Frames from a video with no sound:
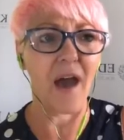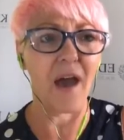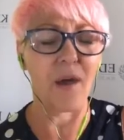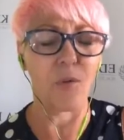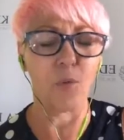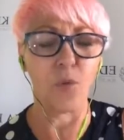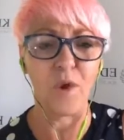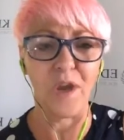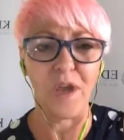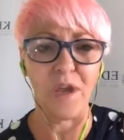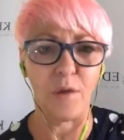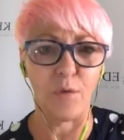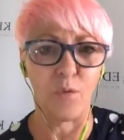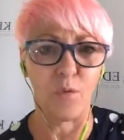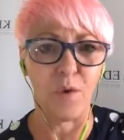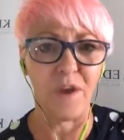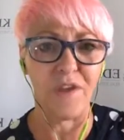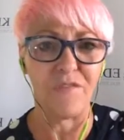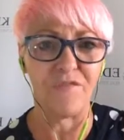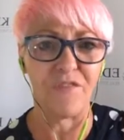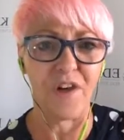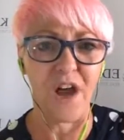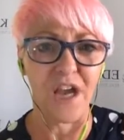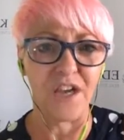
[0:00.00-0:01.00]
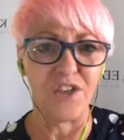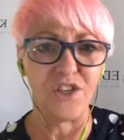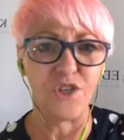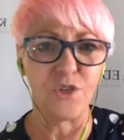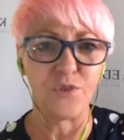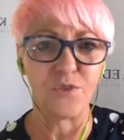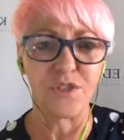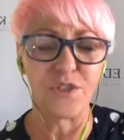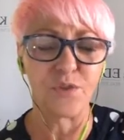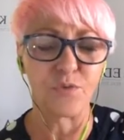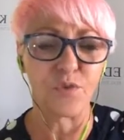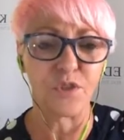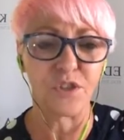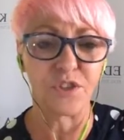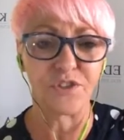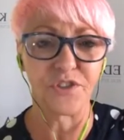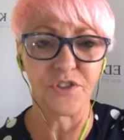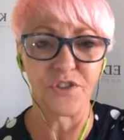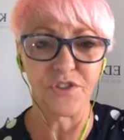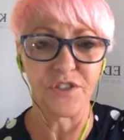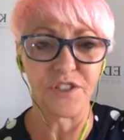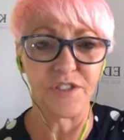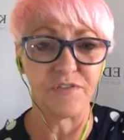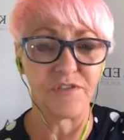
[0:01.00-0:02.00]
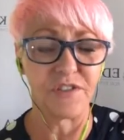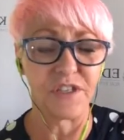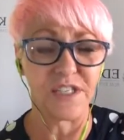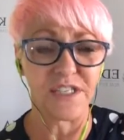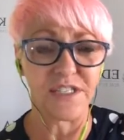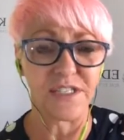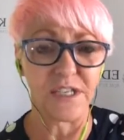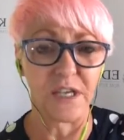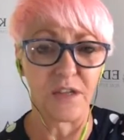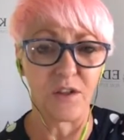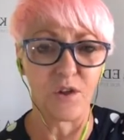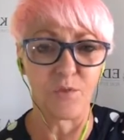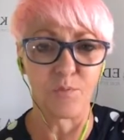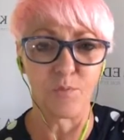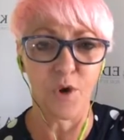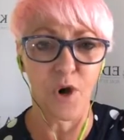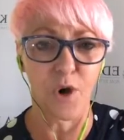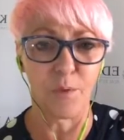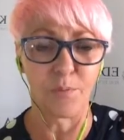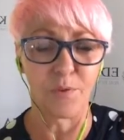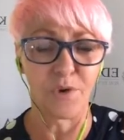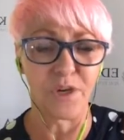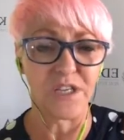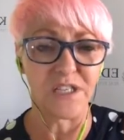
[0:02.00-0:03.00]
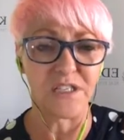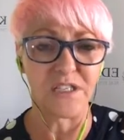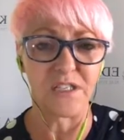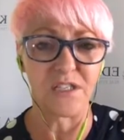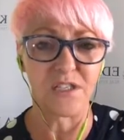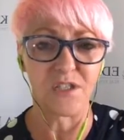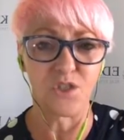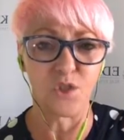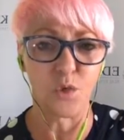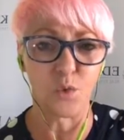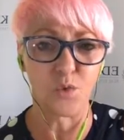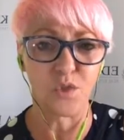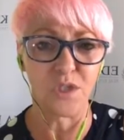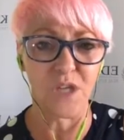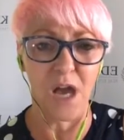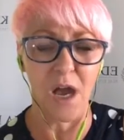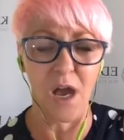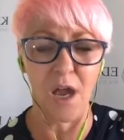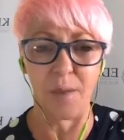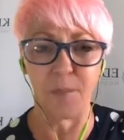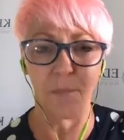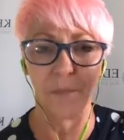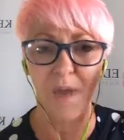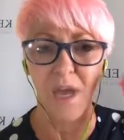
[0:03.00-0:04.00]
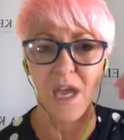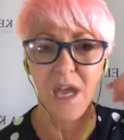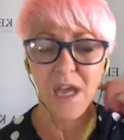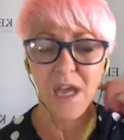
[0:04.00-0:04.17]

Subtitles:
We find using realtors even to sell our properties is so time